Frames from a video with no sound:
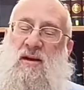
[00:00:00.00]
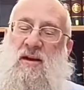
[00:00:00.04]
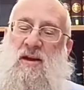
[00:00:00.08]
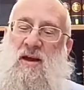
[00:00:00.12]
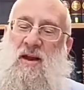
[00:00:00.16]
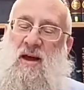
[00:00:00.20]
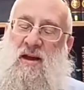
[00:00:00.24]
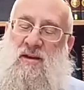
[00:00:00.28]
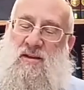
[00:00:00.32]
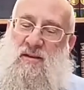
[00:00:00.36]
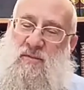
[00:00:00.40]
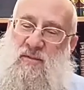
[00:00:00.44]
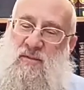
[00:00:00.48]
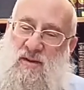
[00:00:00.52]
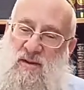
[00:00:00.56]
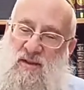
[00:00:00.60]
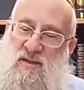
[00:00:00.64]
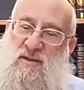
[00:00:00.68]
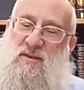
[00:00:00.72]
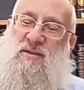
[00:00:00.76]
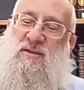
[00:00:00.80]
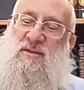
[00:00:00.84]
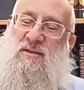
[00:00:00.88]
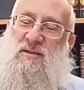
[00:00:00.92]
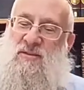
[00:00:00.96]
It has to be
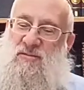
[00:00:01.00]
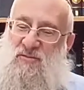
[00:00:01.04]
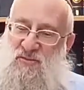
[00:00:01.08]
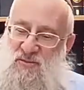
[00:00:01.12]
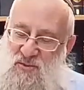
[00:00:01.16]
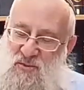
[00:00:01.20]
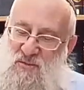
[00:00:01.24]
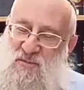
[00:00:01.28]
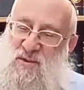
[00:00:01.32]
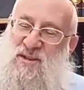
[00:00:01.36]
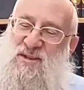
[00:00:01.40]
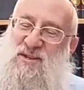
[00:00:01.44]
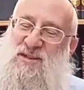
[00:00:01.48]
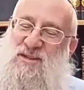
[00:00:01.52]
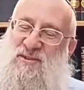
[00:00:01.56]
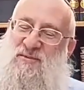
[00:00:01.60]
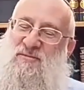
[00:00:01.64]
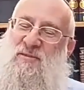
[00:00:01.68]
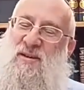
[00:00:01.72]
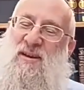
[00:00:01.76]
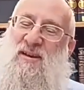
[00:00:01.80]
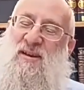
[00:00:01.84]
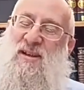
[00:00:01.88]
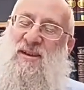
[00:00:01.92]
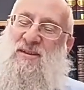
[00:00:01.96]
this two pieces of metal.